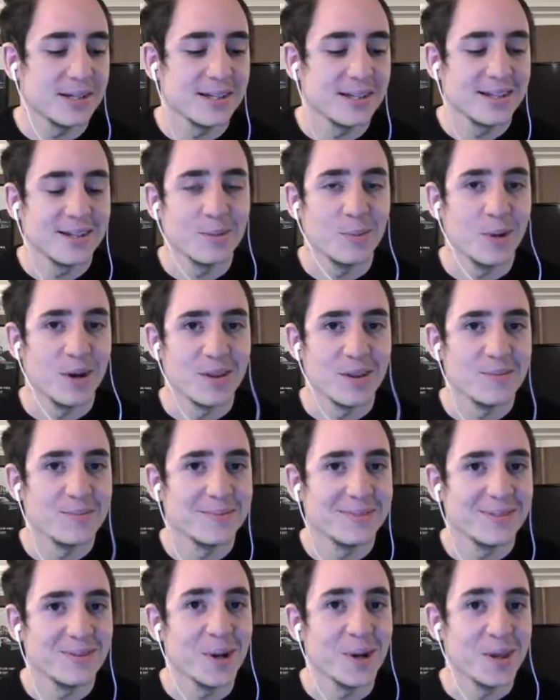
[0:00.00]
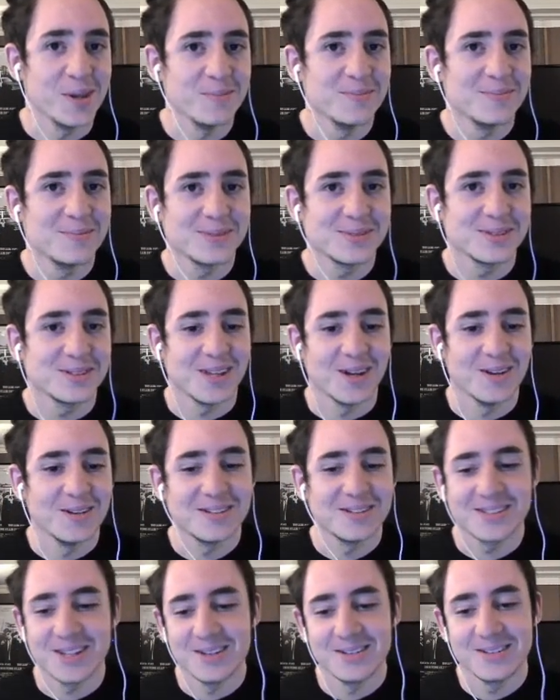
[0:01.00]
One of them.
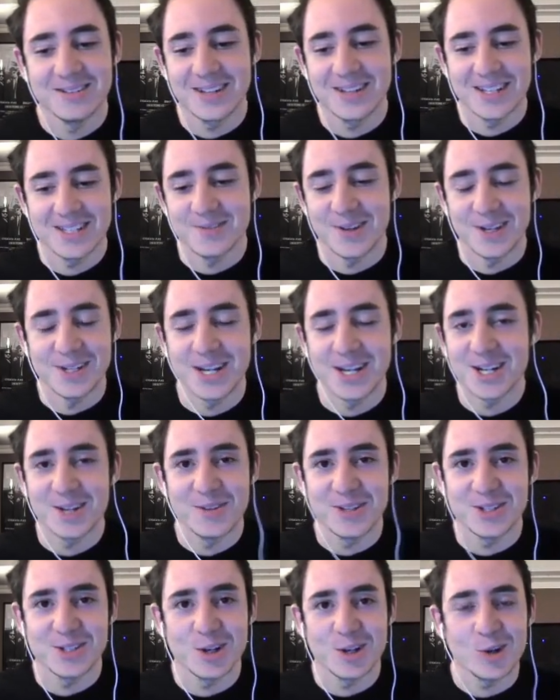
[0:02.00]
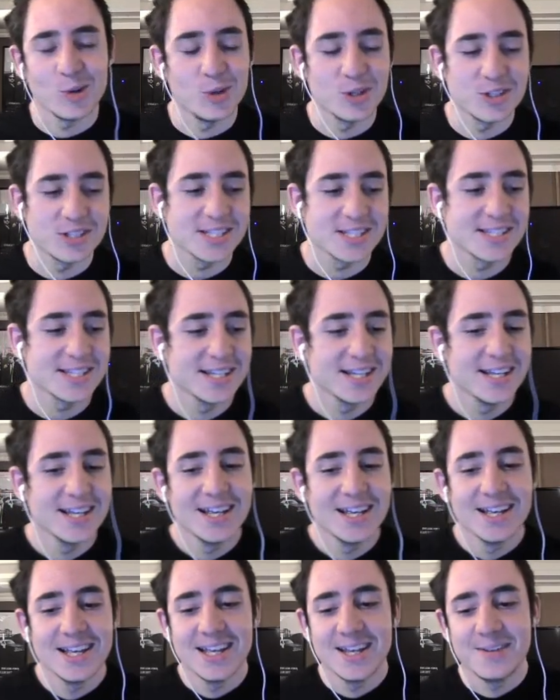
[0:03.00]
Don't. It's fine. I don't think Doc will watch this.
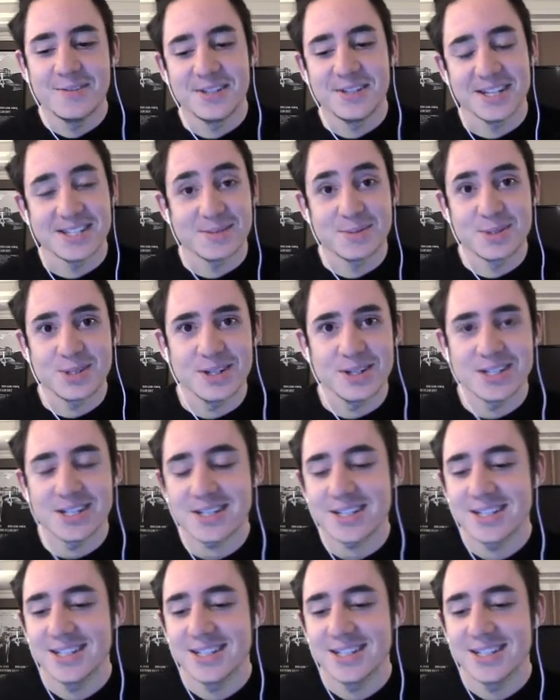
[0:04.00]
If he does, I'm sorry, Doc.